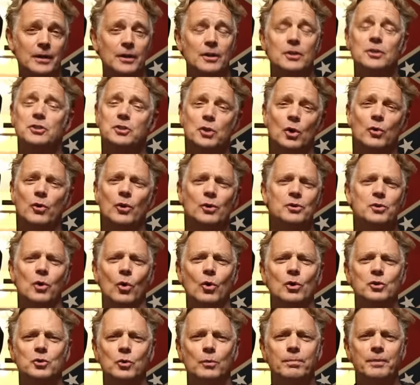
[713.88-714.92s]
So their
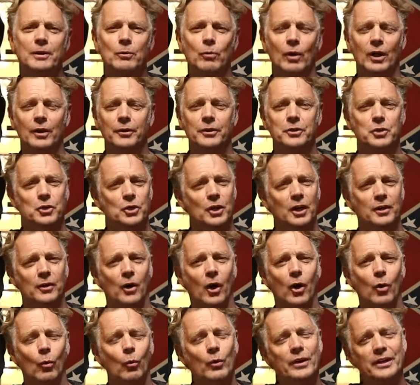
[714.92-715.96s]
doors would be welded shut
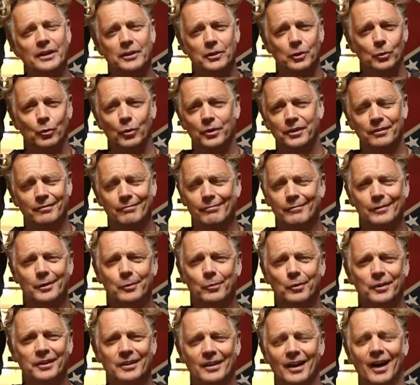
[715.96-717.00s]
all week. You
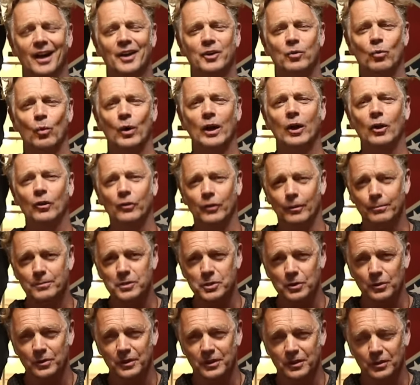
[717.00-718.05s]
wouldn't unweld them
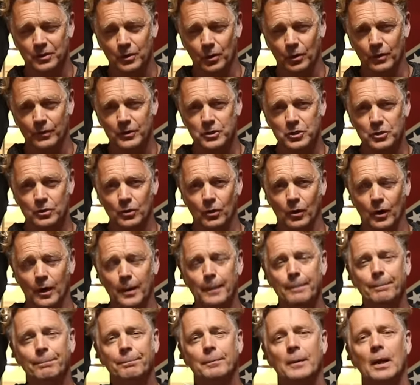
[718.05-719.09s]
so you could go to the store.
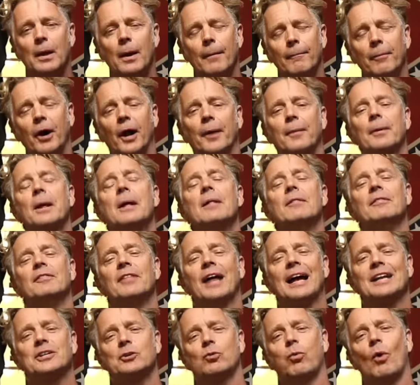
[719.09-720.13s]
But
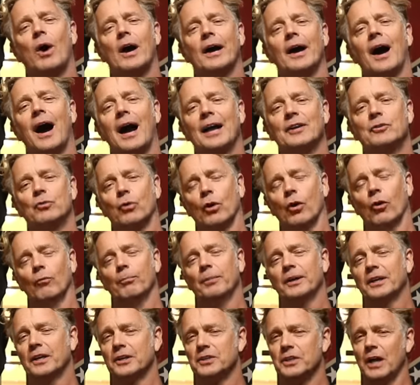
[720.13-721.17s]
that's why I drove,
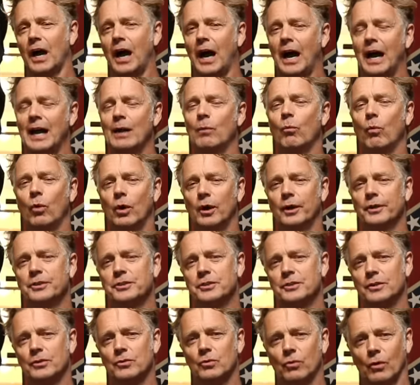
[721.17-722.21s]
because I
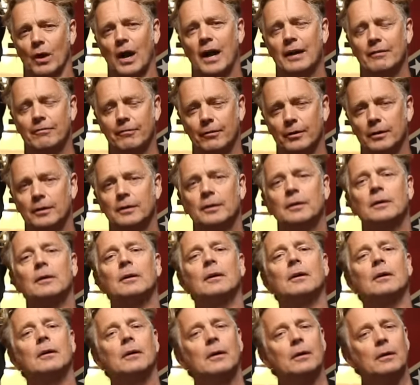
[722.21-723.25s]
was the driver,
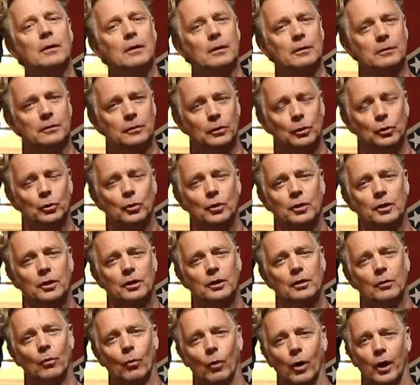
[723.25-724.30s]
Luke
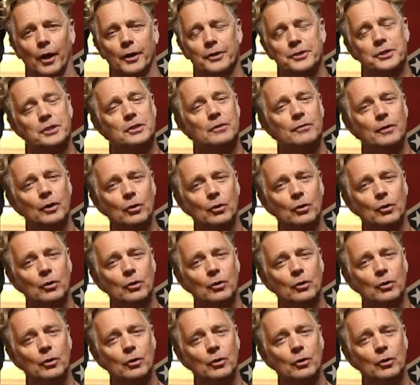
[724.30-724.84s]
was the